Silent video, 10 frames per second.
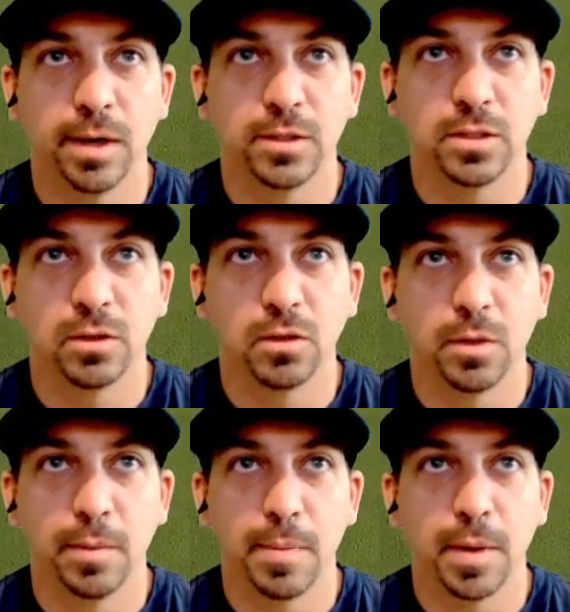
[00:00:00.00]
just a little
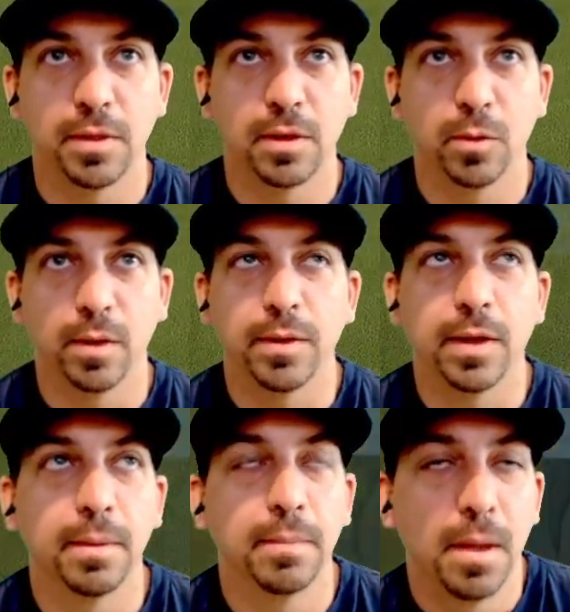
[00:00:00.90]
bit, but I think we're in
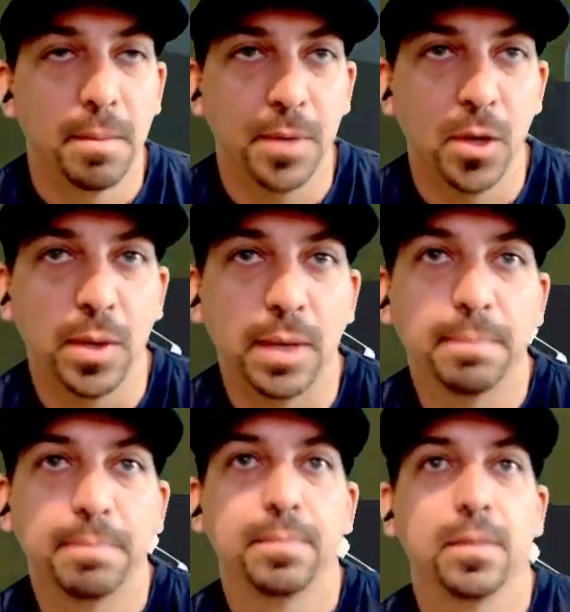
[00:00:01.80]
there. Beauty.
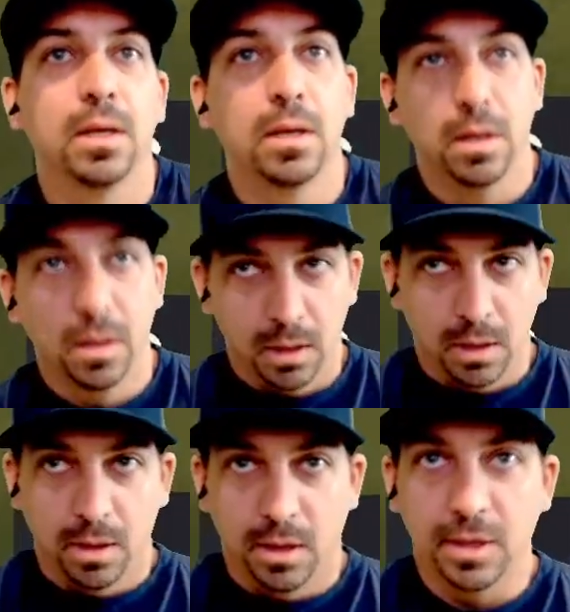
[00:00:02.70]

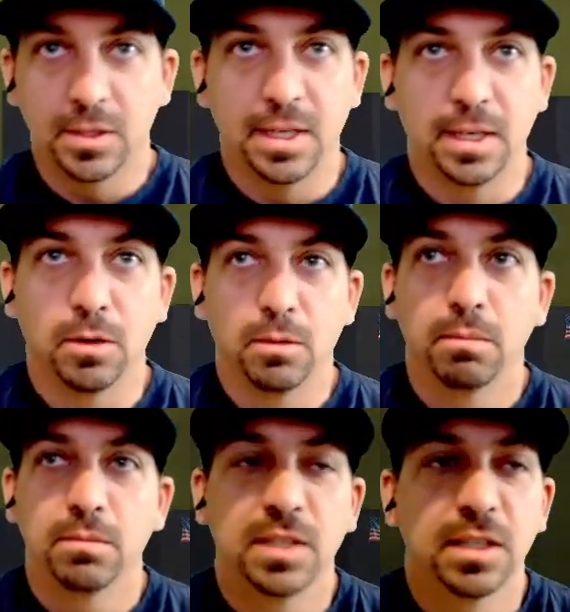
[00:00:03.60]
There's an eagle.
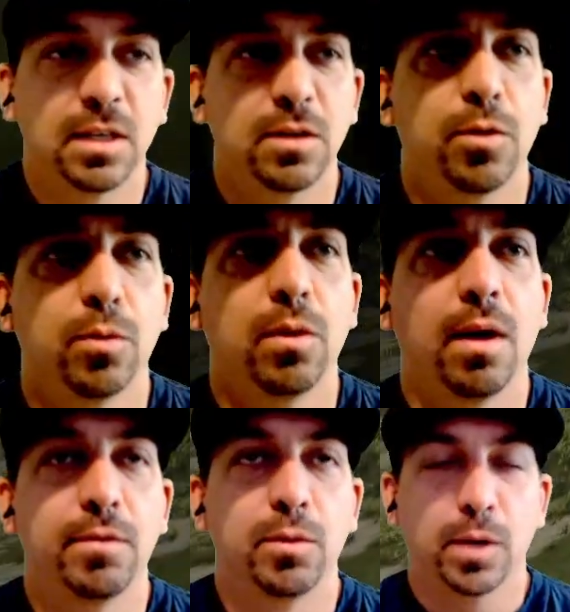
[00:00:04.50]
6 under through
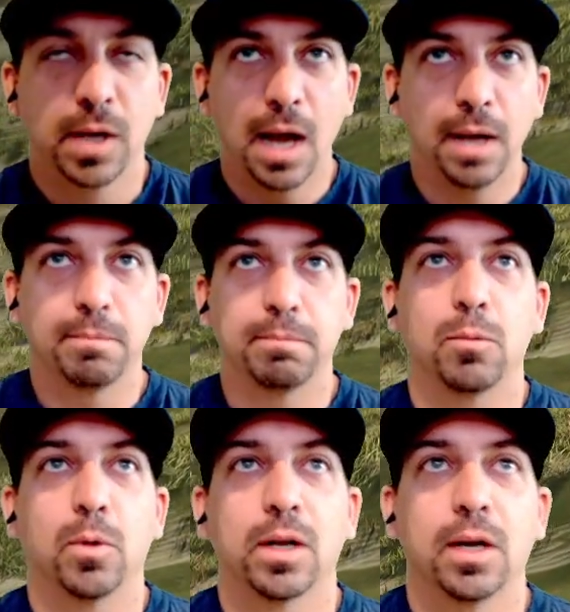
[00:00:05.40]
11. We're kind of
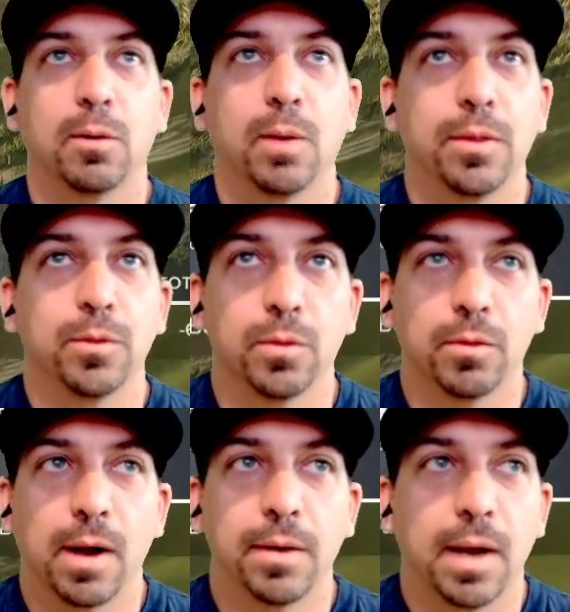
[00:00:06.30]
working our way through the
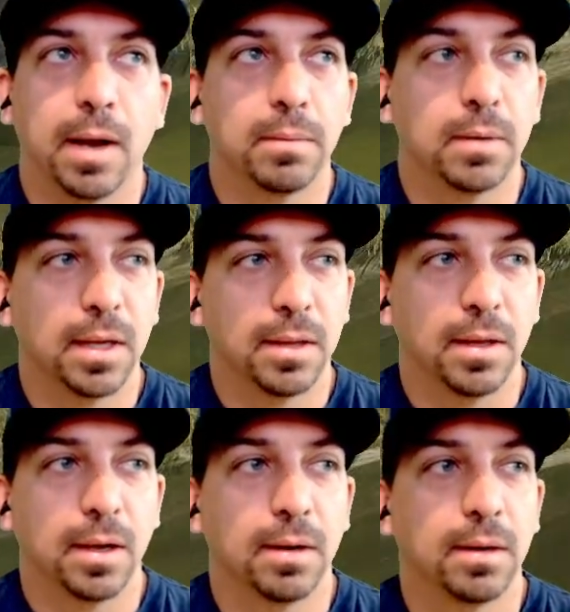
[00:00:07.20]
round now. Getting
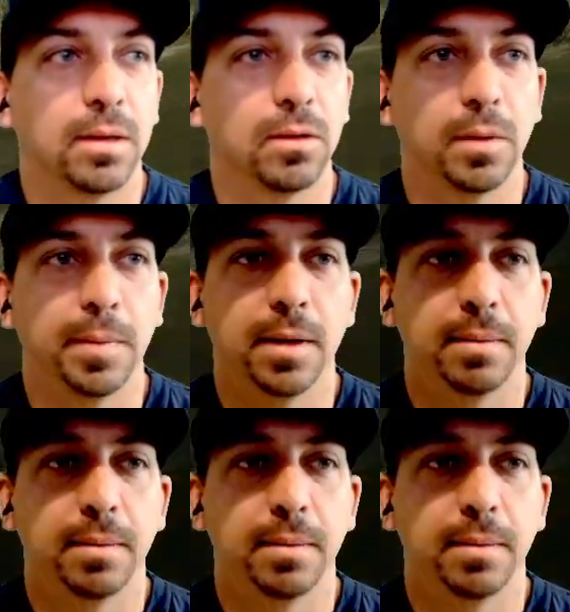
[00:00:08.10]
there a little bit.